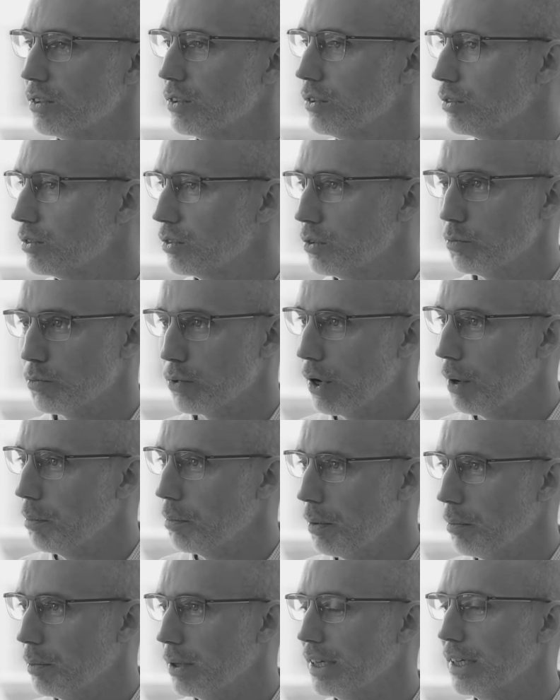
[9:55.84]
to
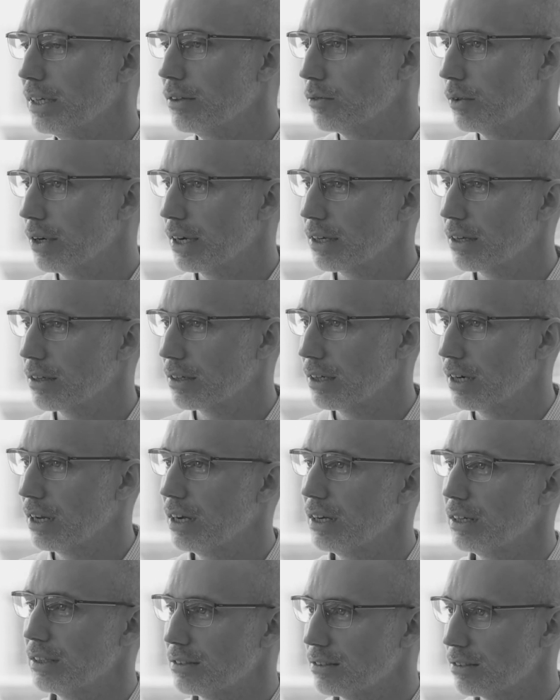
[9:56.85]
properly
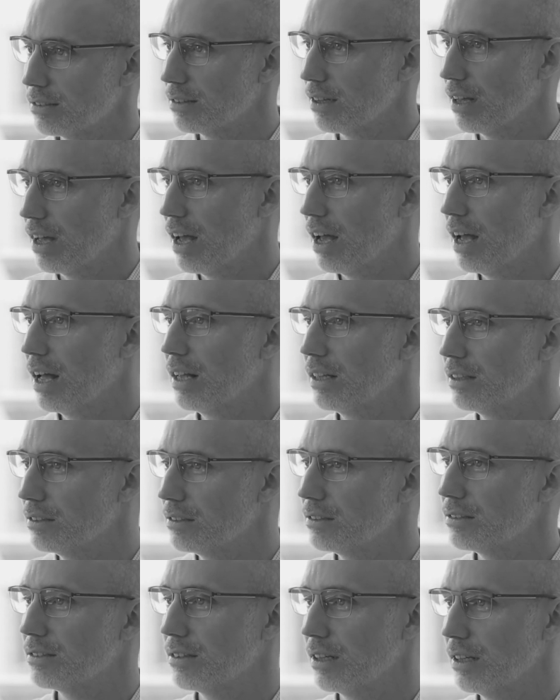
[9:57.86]
recognize
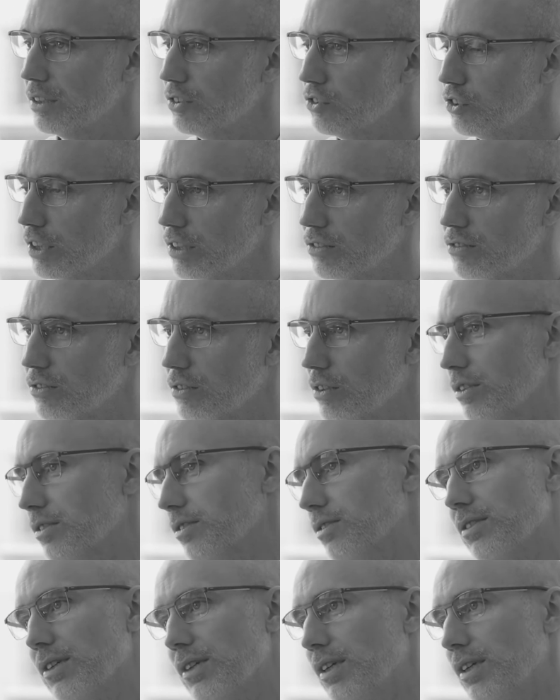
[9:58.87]
hands and gestures